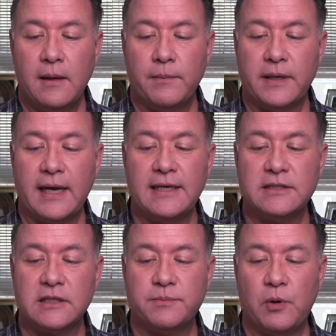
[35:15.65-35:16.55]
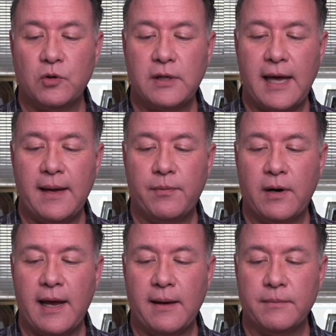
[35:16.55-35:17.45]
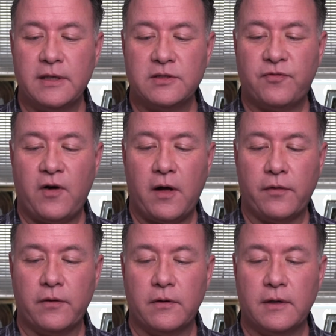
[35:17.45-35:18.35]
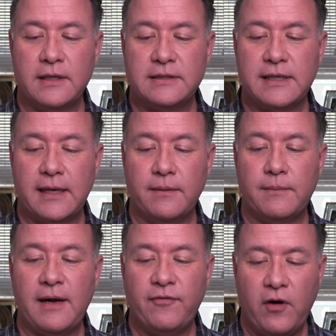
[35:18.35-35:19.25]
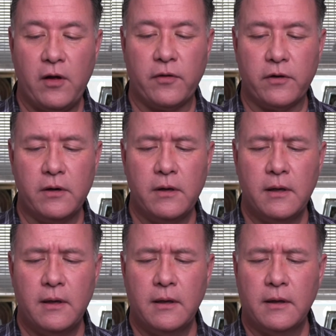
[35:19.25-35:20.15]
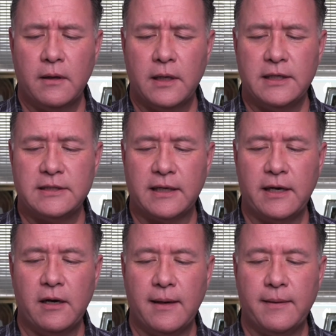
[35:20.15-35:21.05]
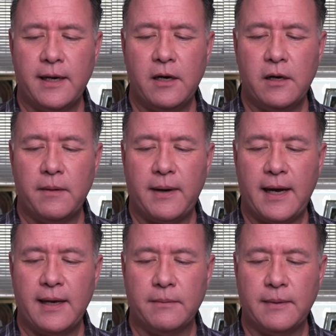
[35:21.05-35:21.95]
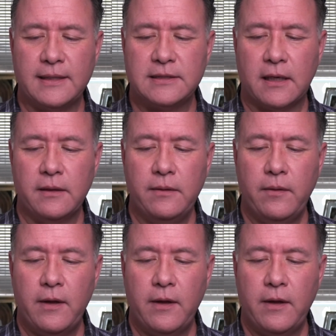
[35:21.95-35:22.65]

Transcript: But Isaac spoke to Abraham his father and said, My father, he said, Here I am, here I am, I am, my son.